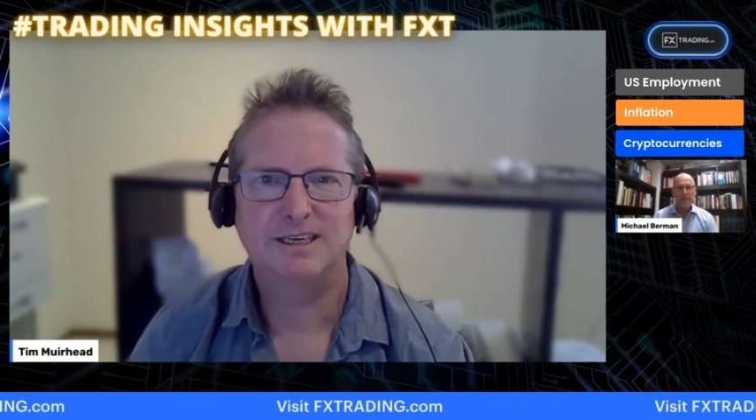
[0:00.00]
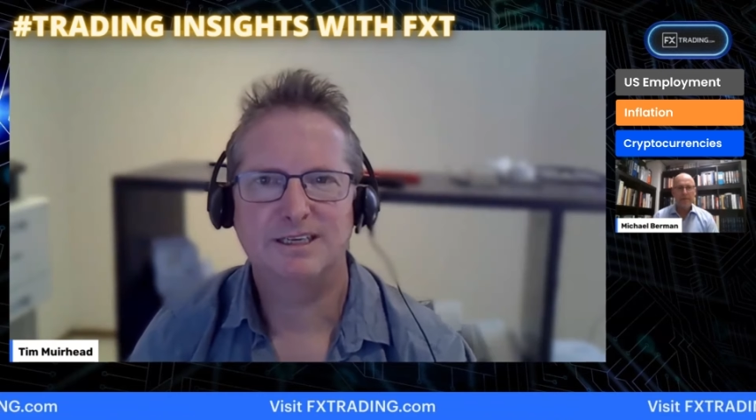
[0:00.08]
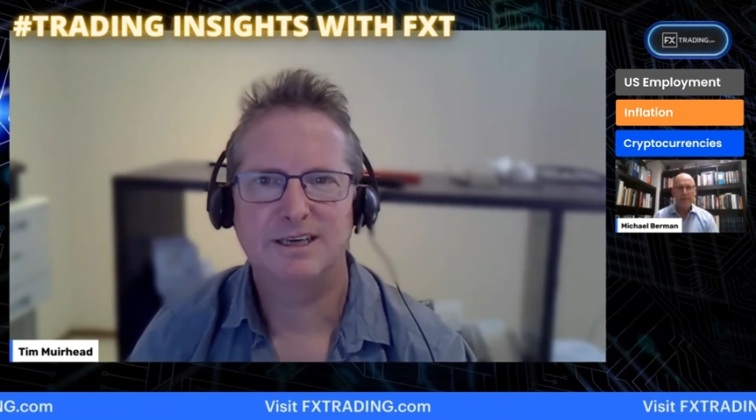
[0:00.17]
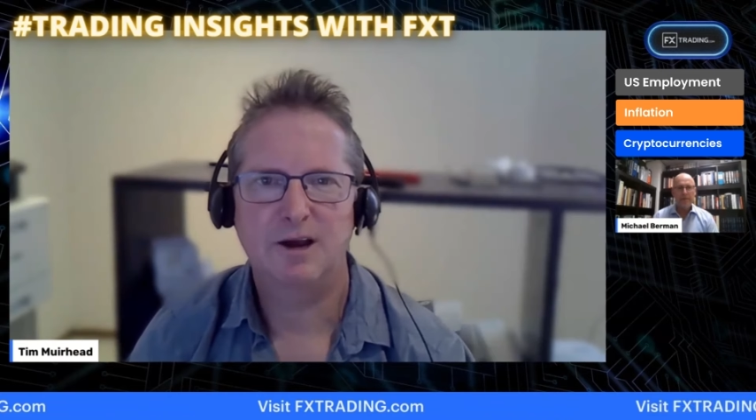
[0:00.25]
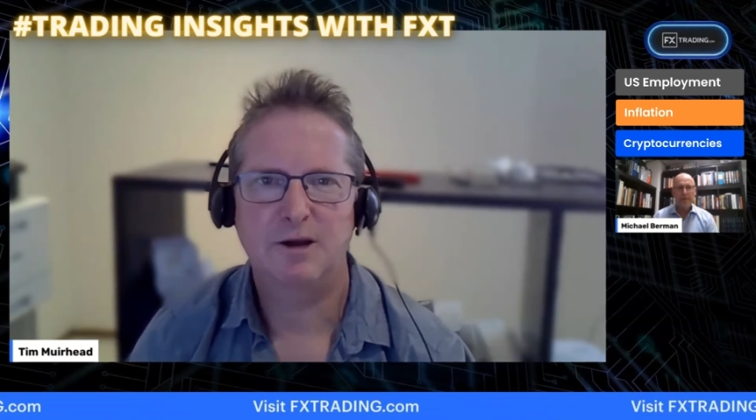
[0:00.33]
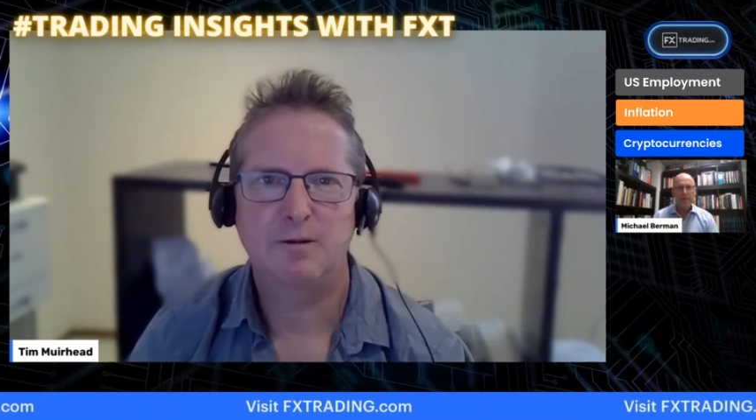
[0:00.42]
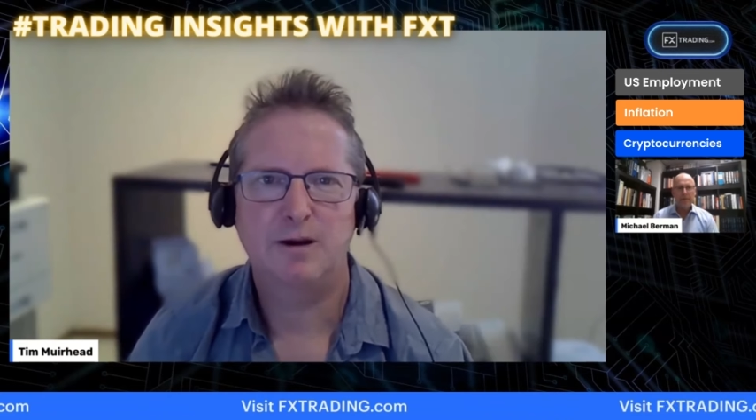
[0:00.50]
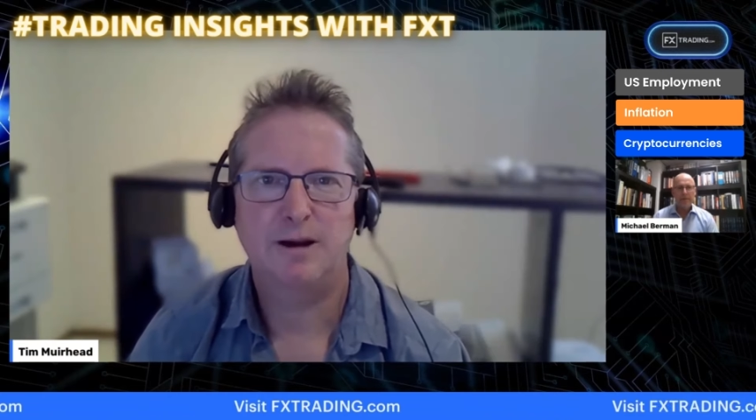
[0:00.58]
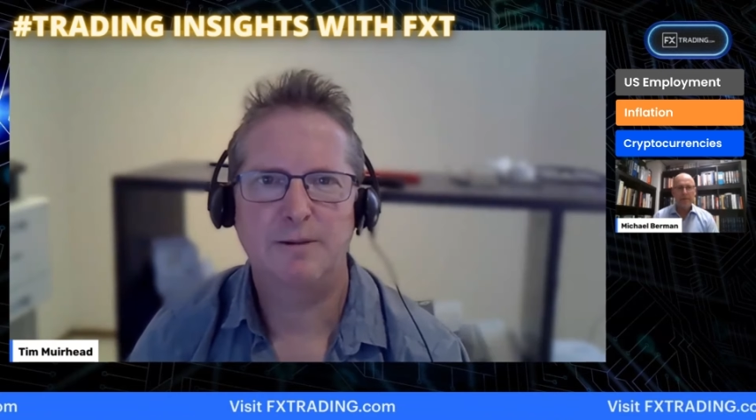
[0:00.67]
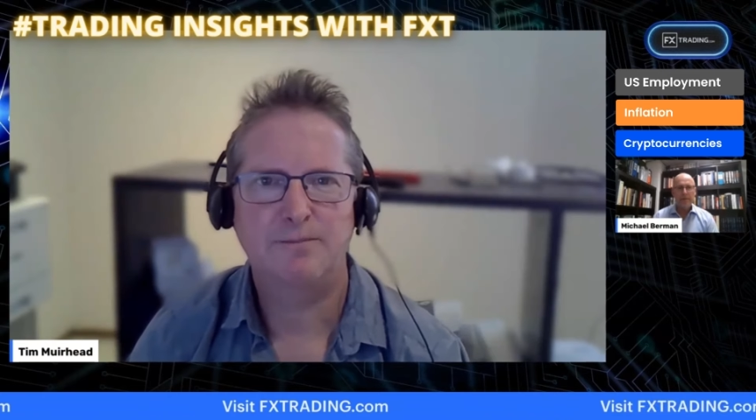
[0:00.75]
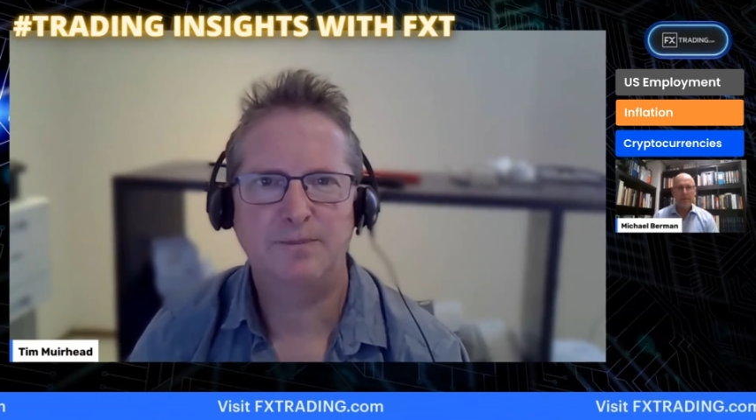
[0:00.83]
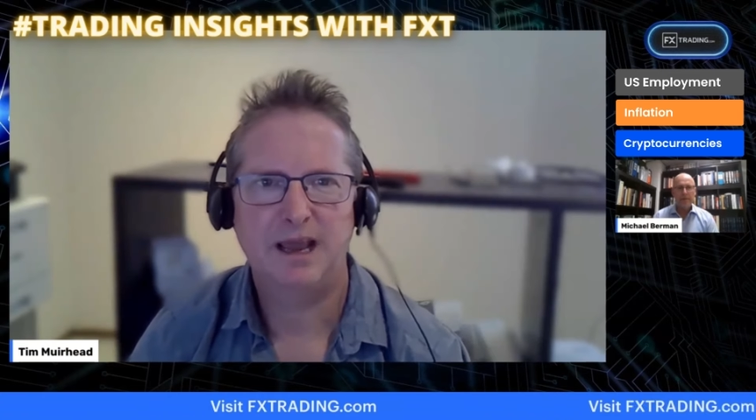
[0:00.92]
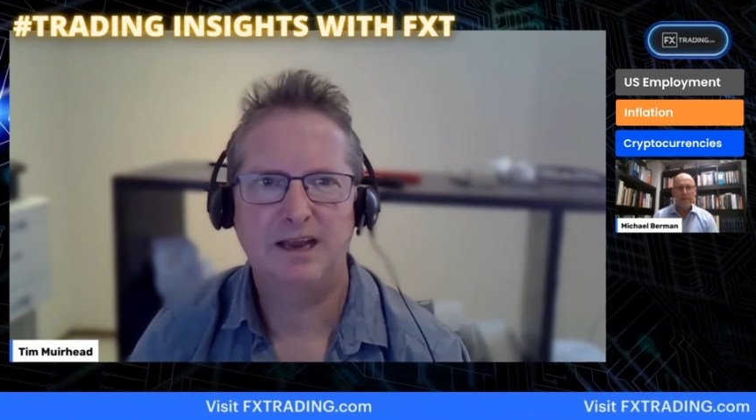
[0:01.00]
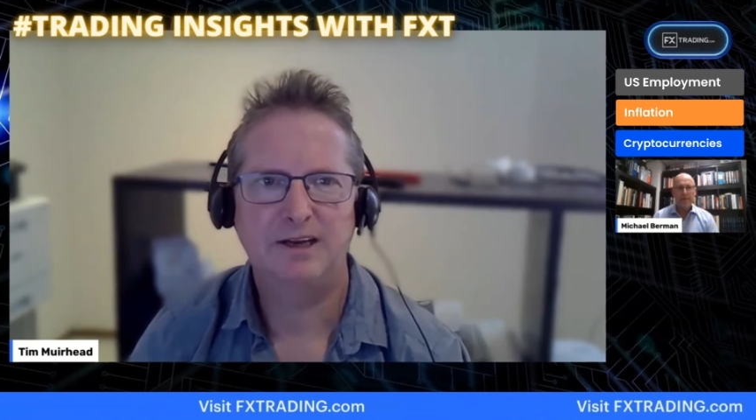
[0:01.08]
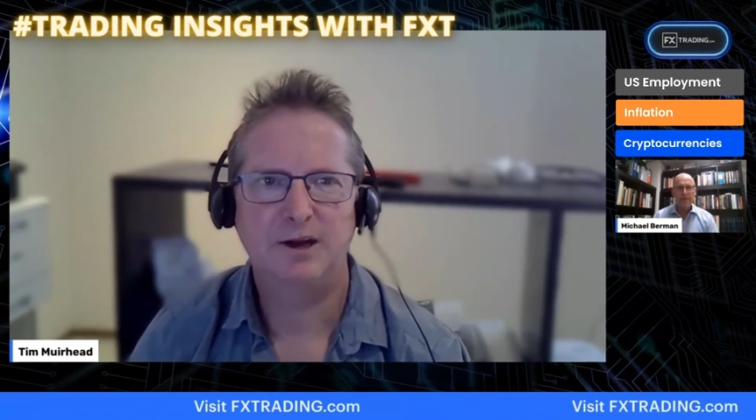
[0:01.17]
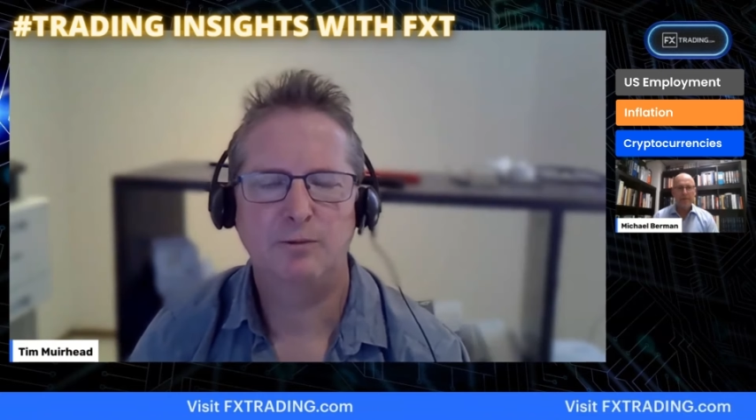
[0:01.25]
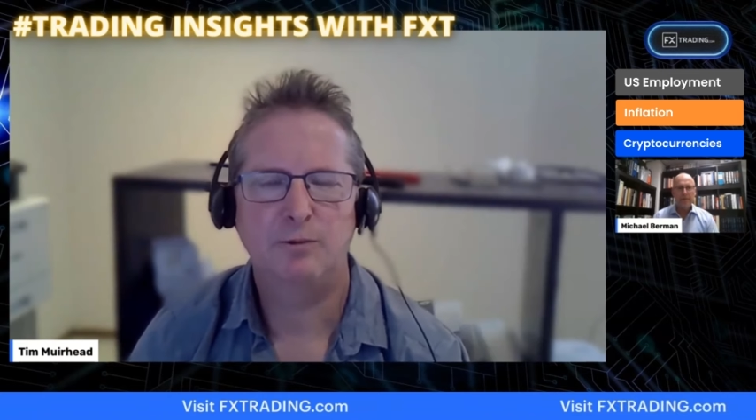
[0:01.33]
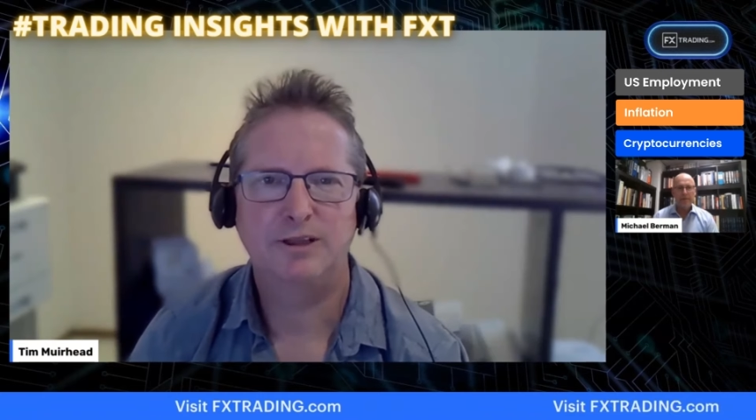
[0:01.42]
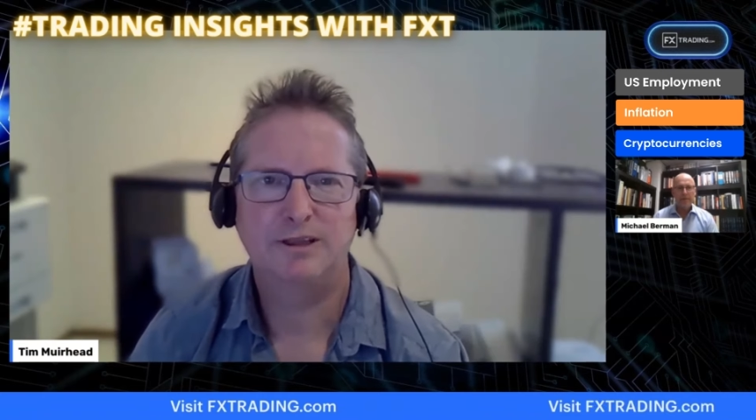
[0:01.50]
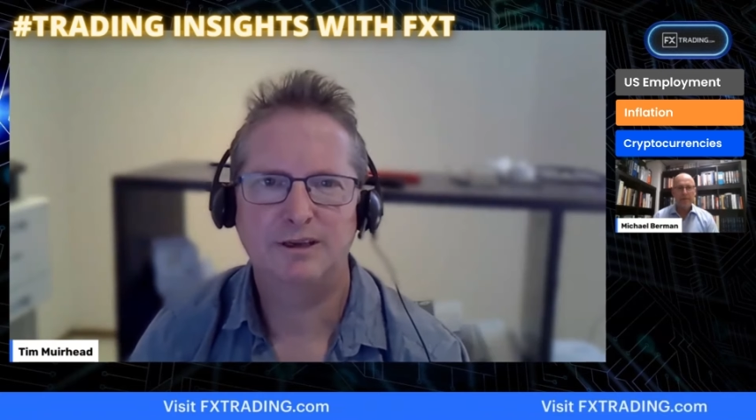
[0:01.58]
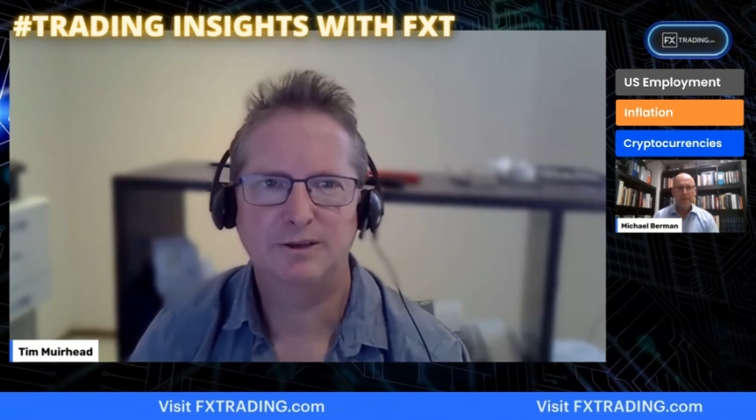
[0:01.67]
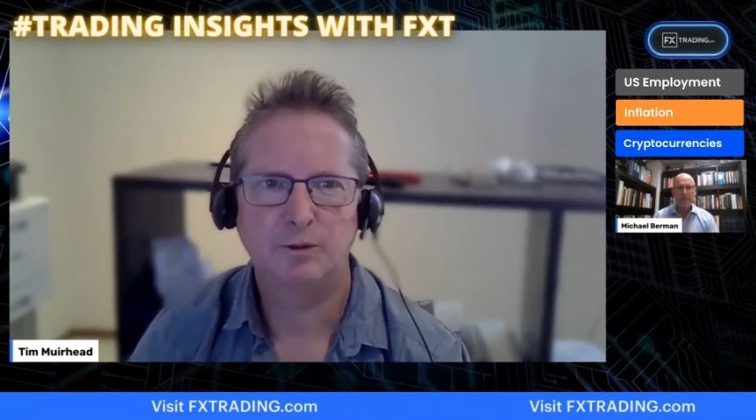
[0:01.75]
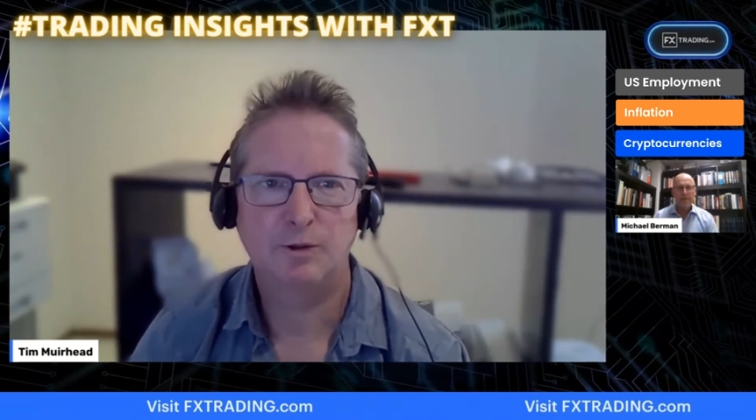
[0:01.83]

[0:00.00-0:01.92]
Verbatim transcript: So, um, and you know, with the,